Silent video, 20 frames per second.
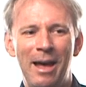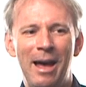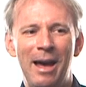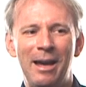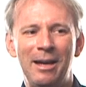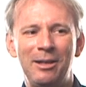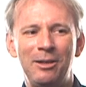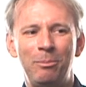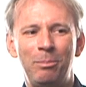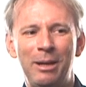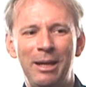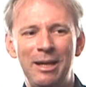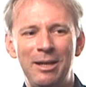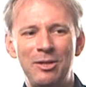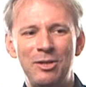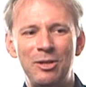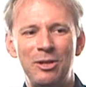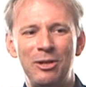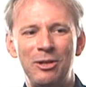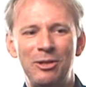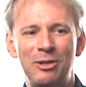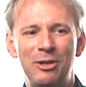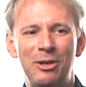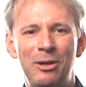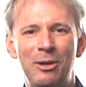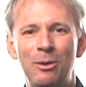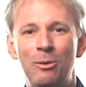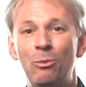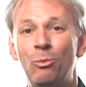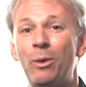either based on
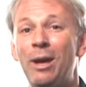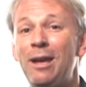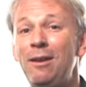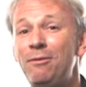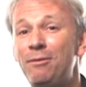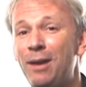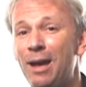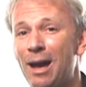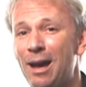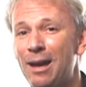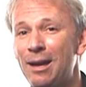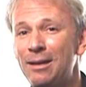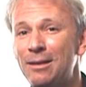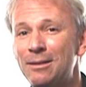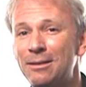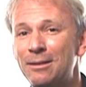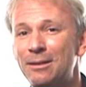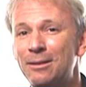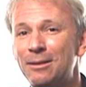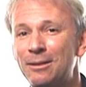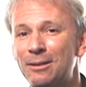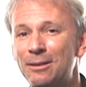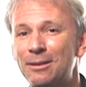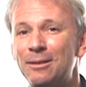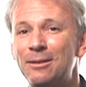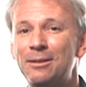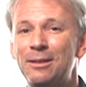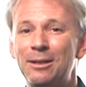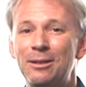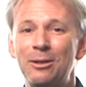uh, waveguide
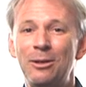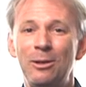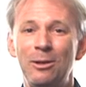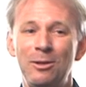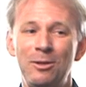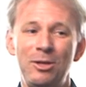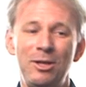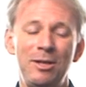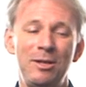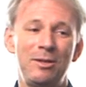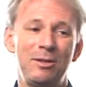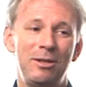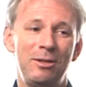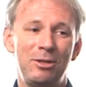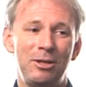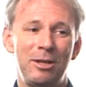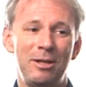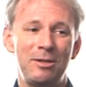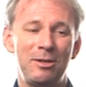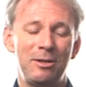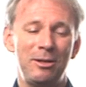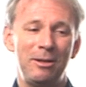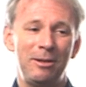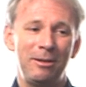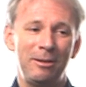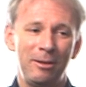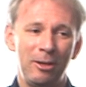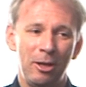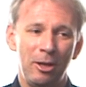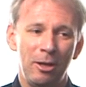uh, technologies such as
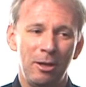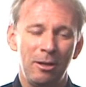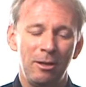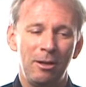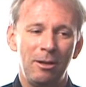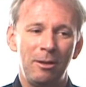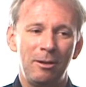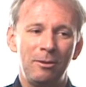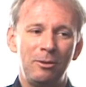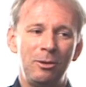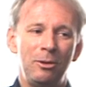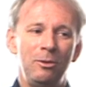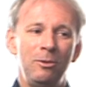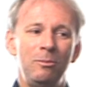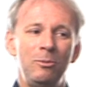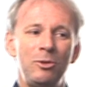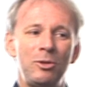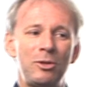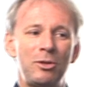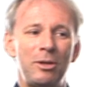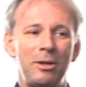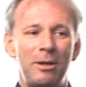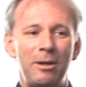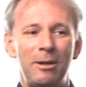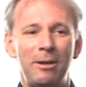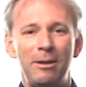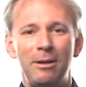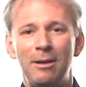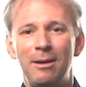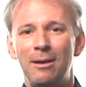uh, the Lumus
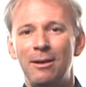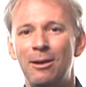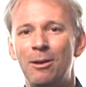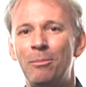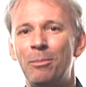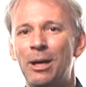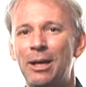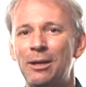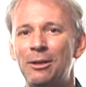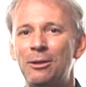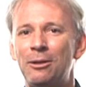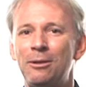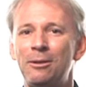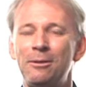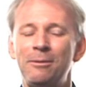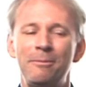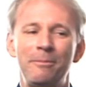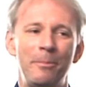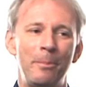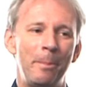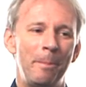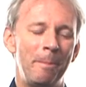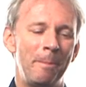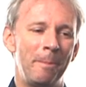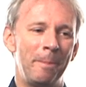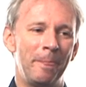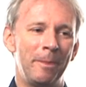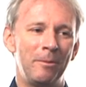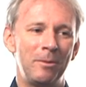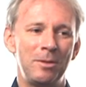combiner,
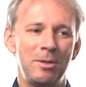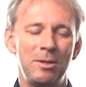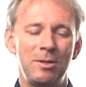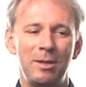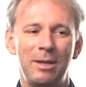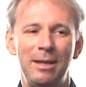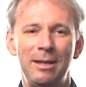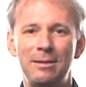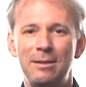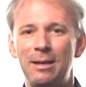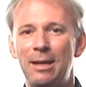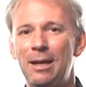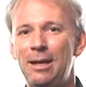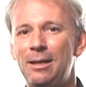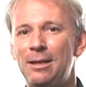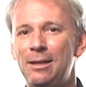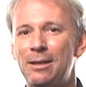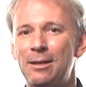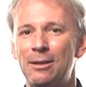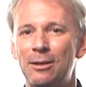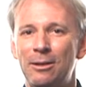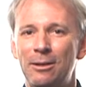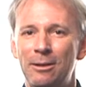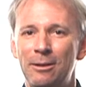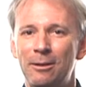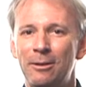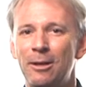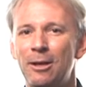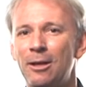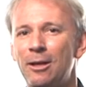hmm, which is a cascaded
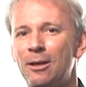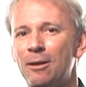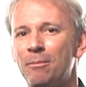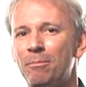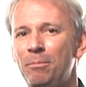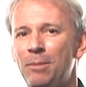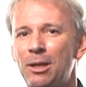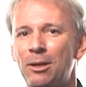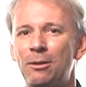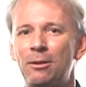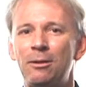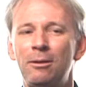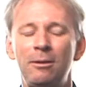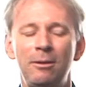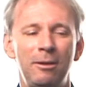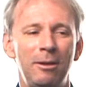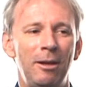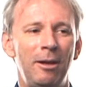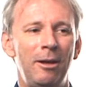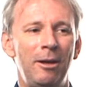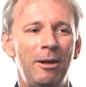mirror